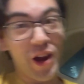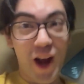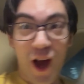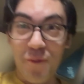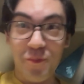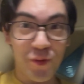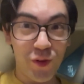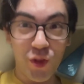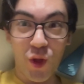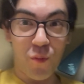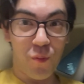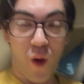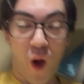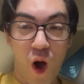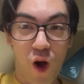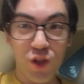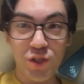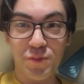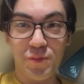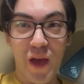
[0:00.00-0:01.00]
up in the
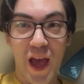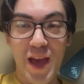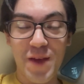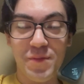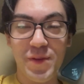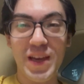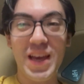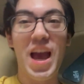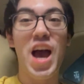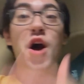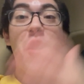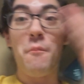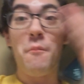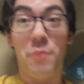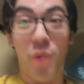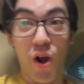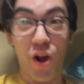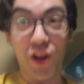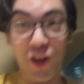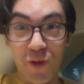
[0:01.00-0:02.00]
polls, baby.
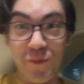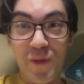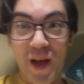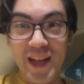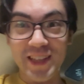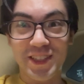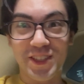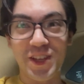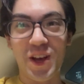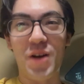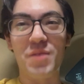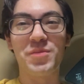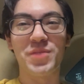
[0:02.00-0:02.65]
Burgumentum.